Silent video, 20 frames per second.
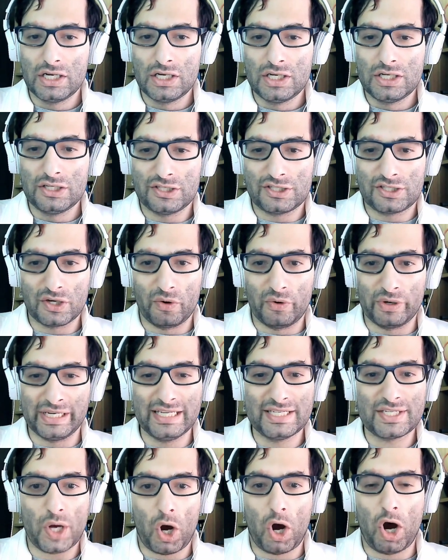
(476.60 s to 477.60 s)
So
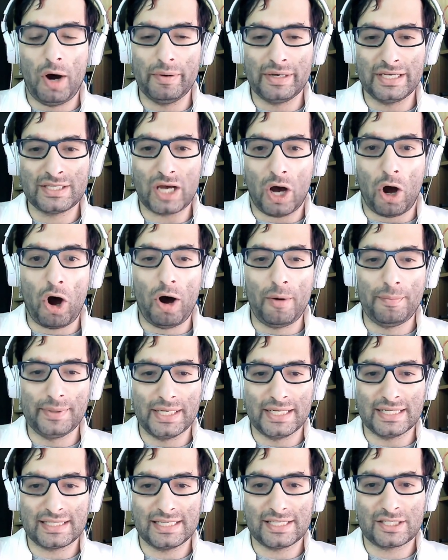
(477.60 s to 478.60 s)
he's arm he's
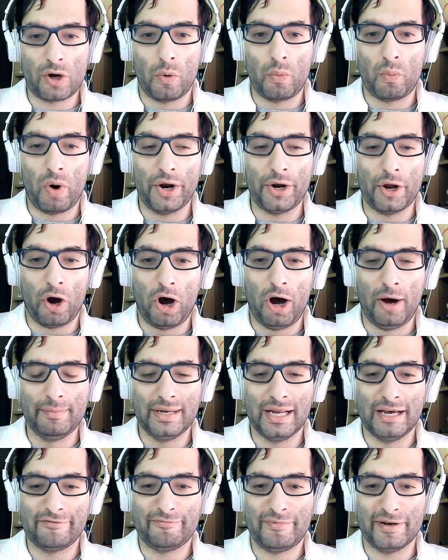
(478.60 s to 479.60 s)
armless. He's got one arm
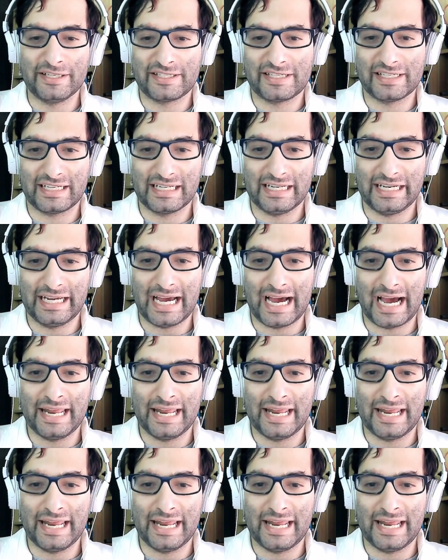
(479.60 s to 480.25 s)
left basically.